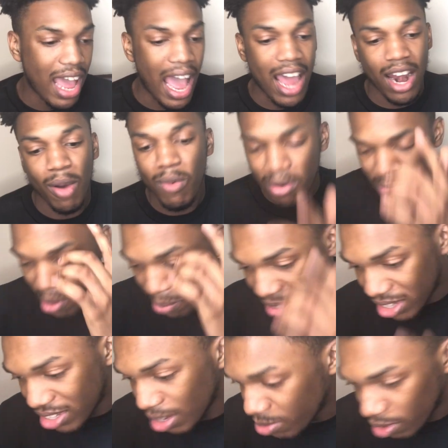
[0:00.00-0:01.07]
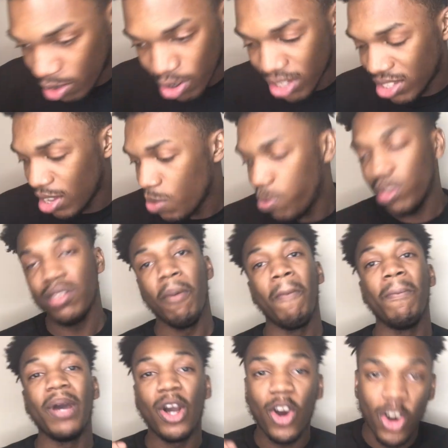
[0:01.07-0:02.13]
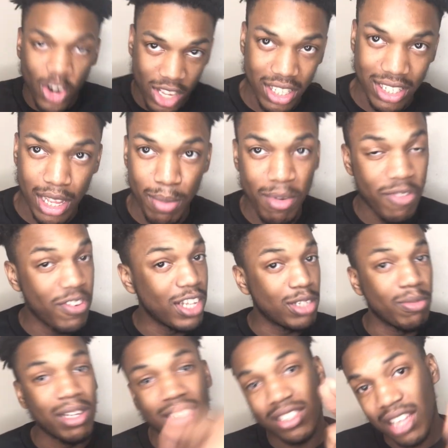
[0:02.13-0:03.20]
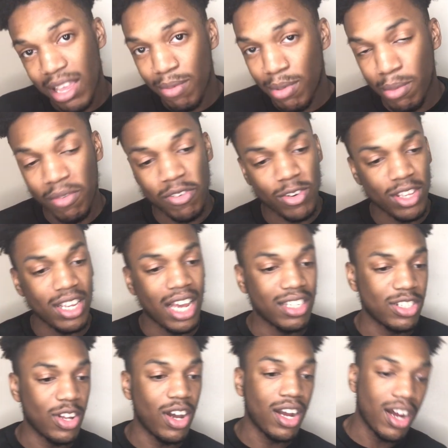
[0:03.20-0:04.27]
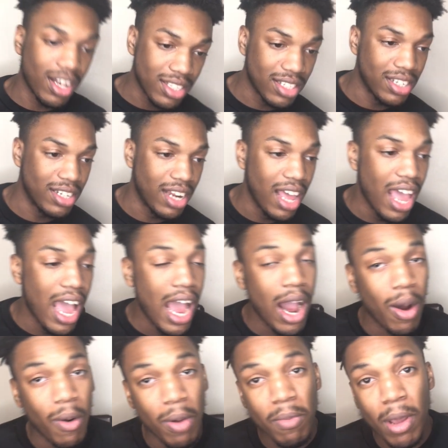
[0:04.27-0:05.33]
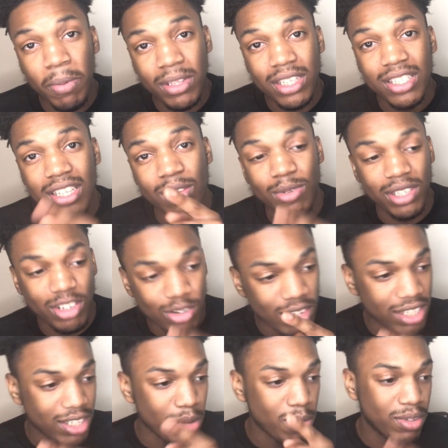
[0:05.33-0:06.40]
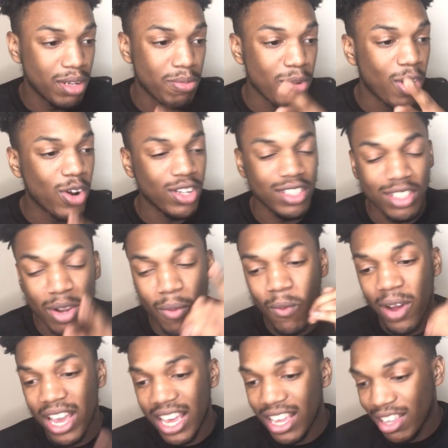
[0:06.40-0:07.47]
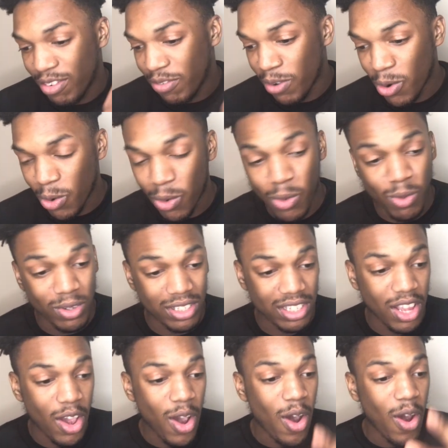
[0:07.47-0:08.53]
And I wouldn't be able to sing with Chris Stapleton because, let me finish my statement before you guys start cussing. I wouldn't be able to sing with Chris Stapleton because the way his vocals